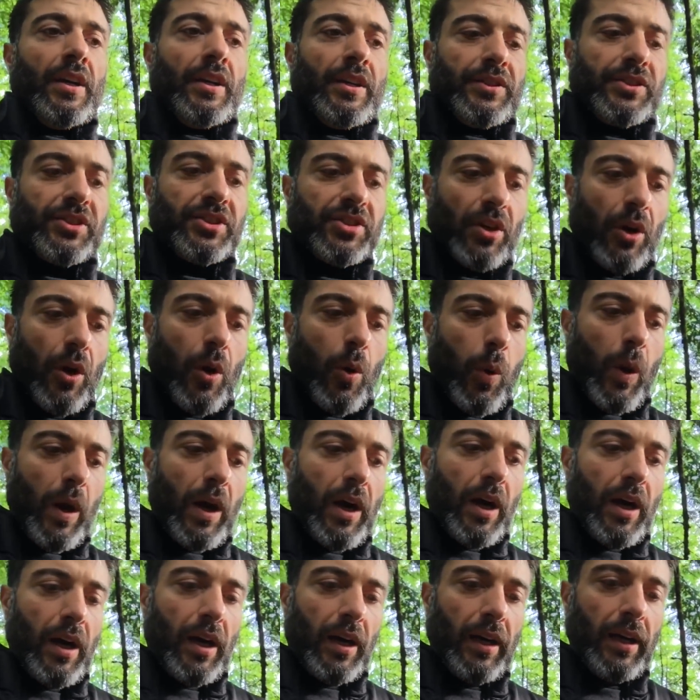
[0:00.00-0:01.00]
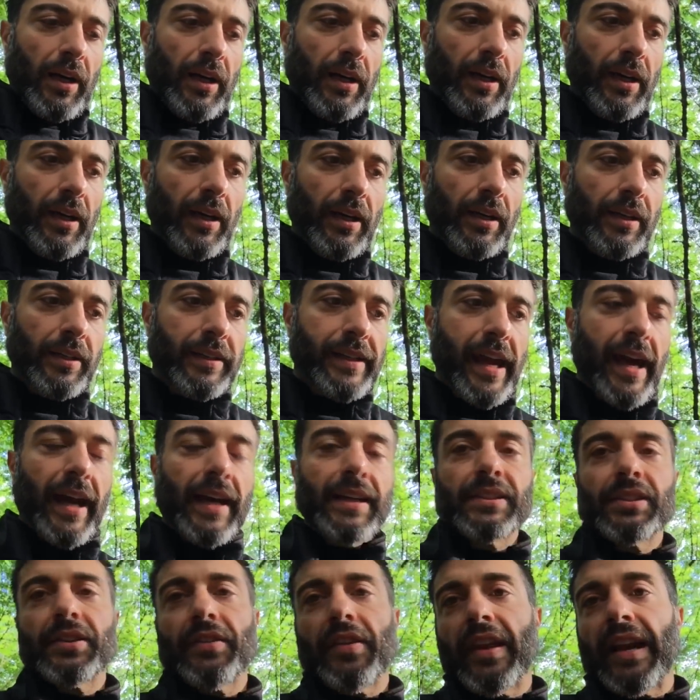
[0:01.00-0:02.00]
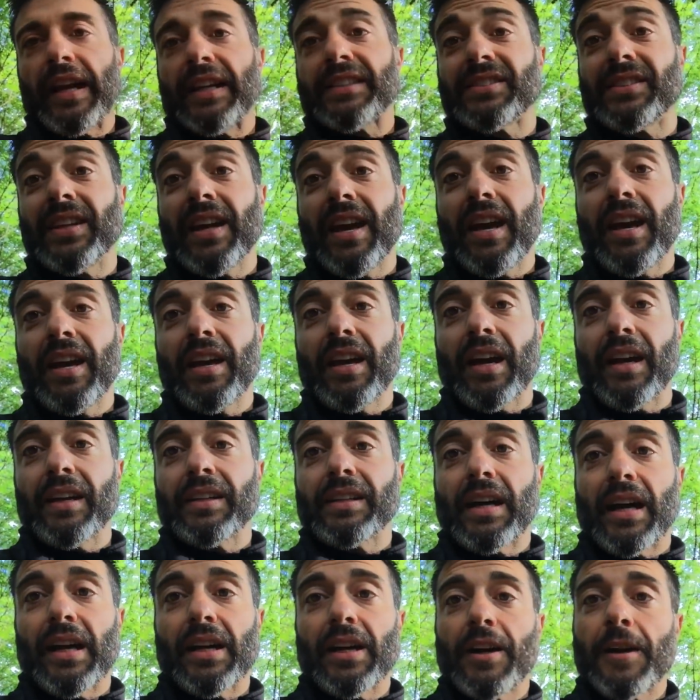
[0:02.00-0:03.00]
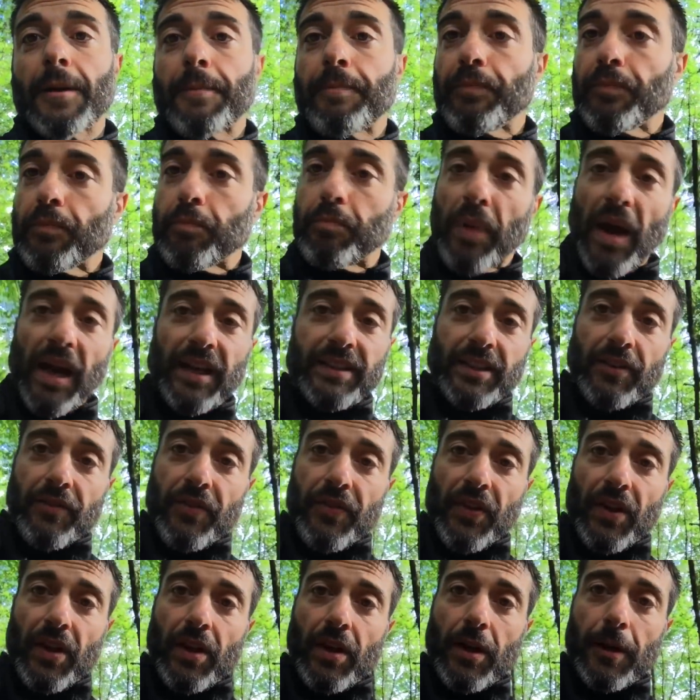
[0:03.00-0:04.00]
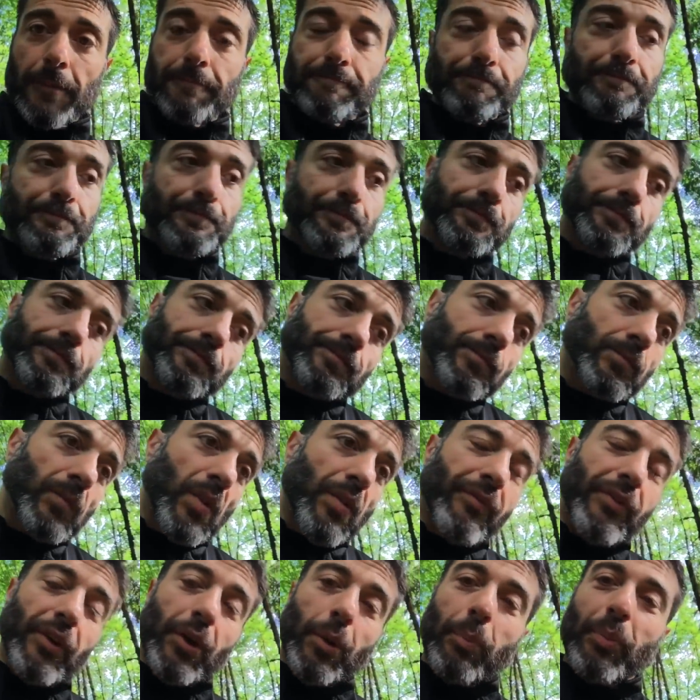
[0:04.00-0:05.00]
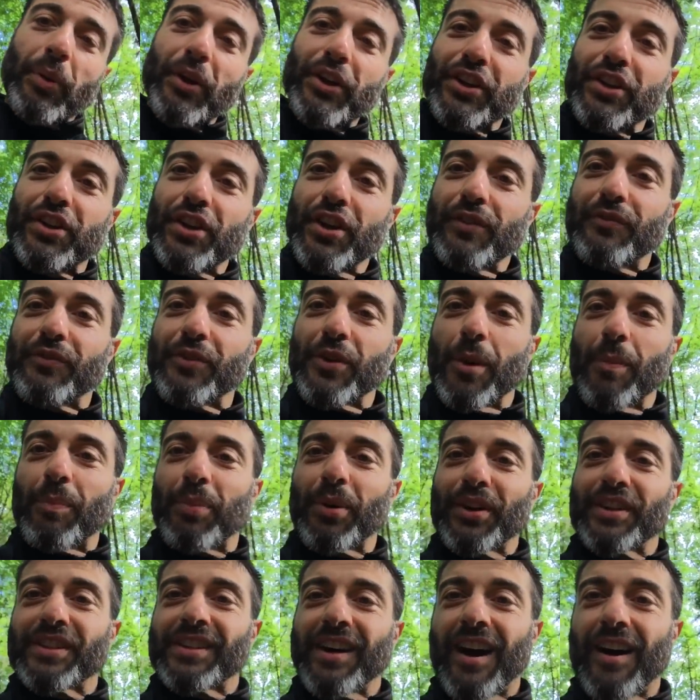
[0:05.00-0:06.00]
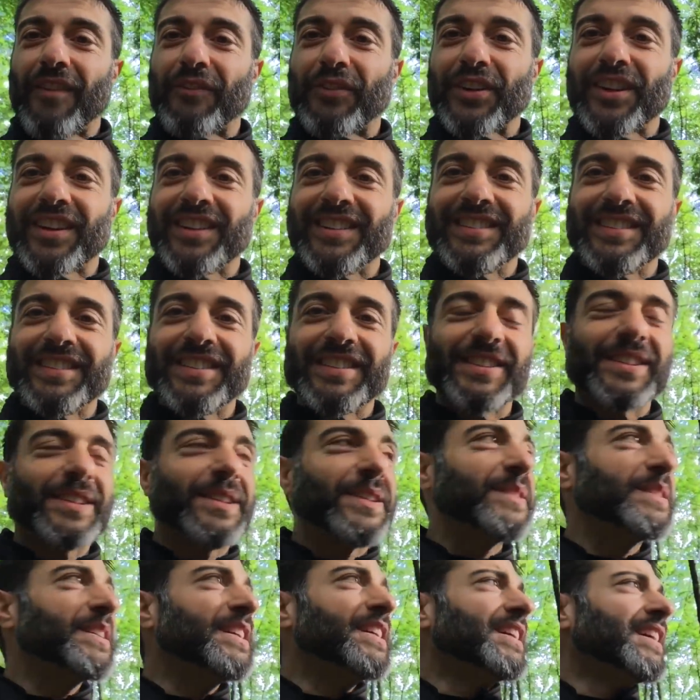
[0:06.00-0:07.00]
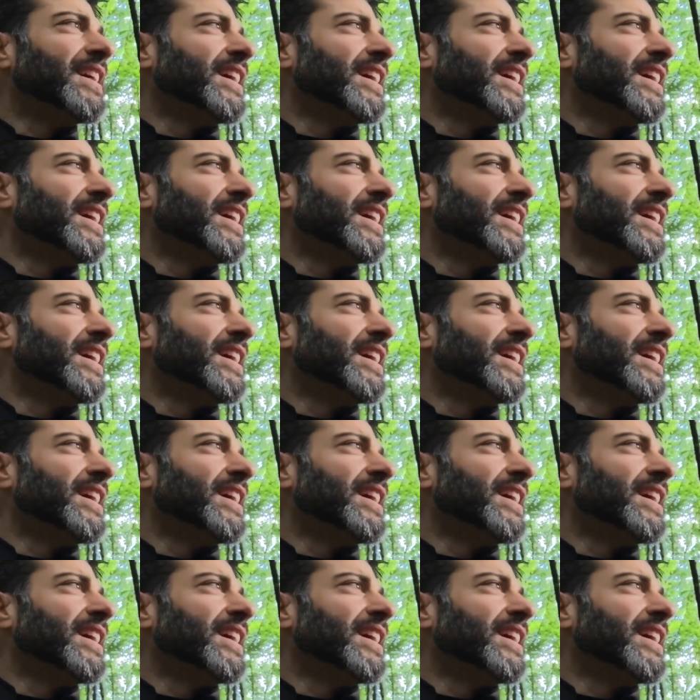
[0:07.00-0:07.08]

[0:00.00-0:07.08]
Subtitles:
So yeah, the next day I got up, packed everything up, feeling pretty good, feeling pretty confident, you know.